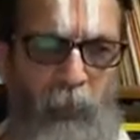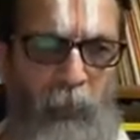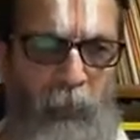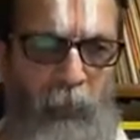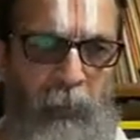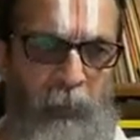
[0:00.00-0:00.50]

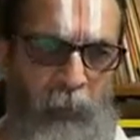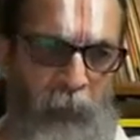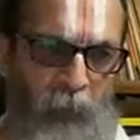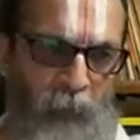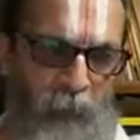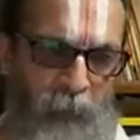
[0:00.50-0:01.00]

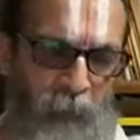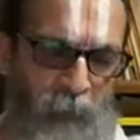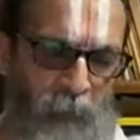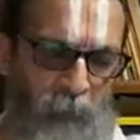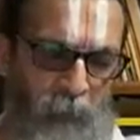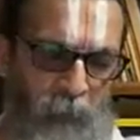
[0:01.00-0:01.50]
organization
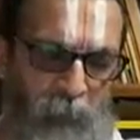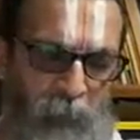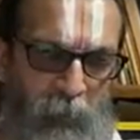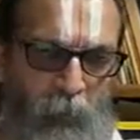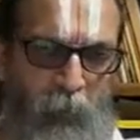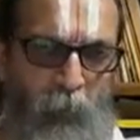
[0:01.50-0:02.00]

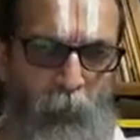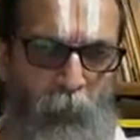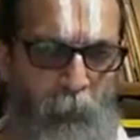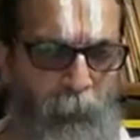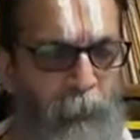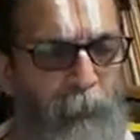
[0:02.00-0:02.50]
that all
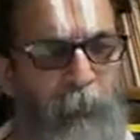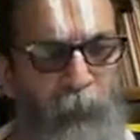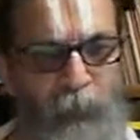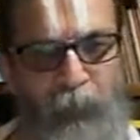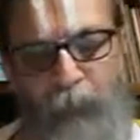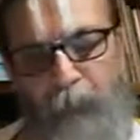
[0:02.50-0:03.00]
good people
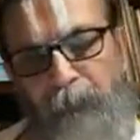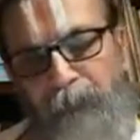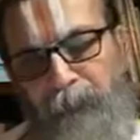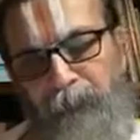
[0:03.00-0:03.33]
desire.